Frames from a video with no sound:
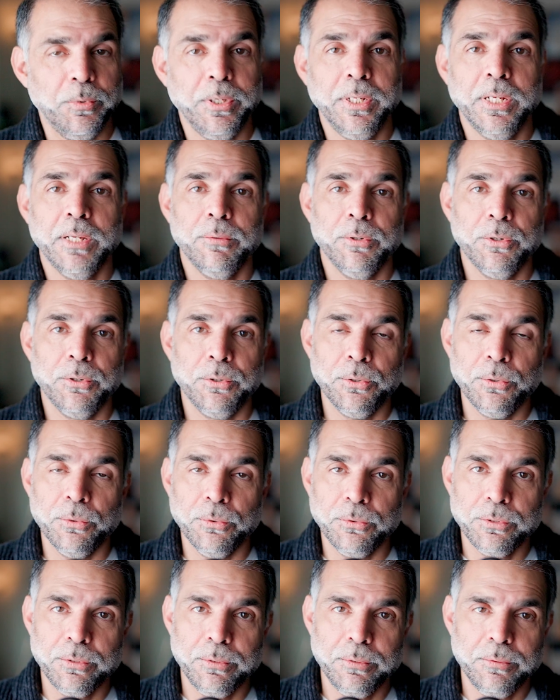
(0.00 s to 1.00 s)
we never
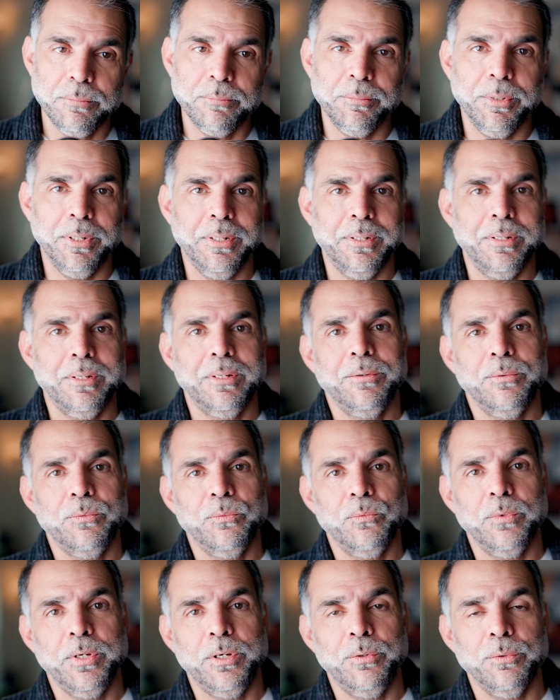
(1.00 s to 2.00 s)
wrote, but
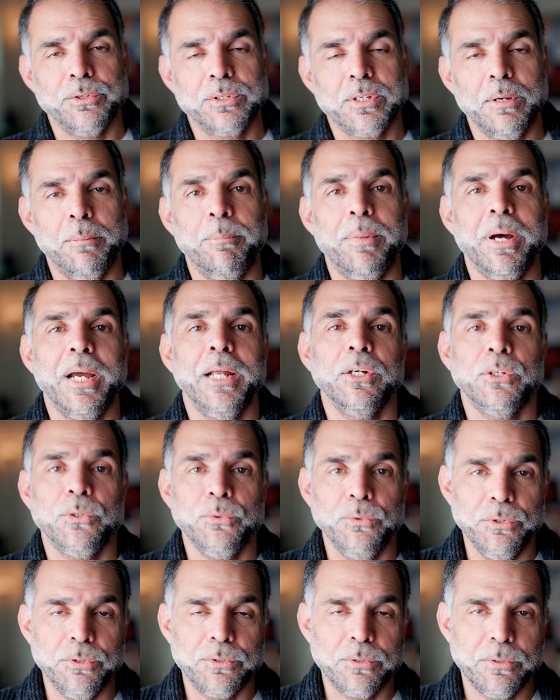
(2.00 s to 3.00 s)
it was compiled
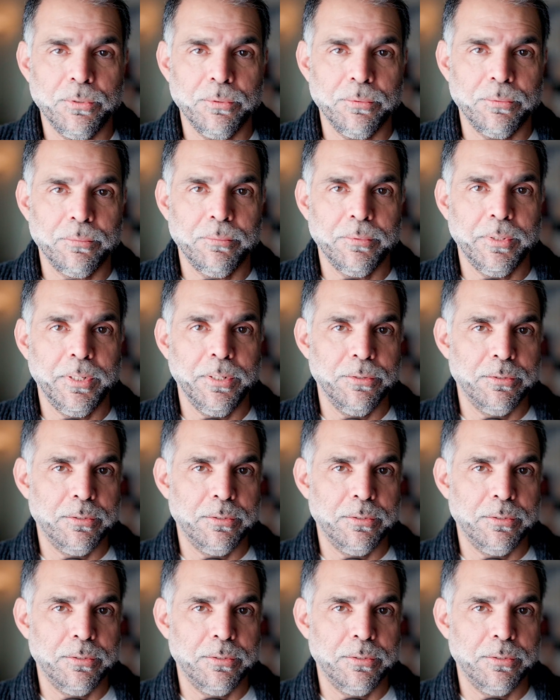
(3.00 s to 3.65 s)
to this code, right?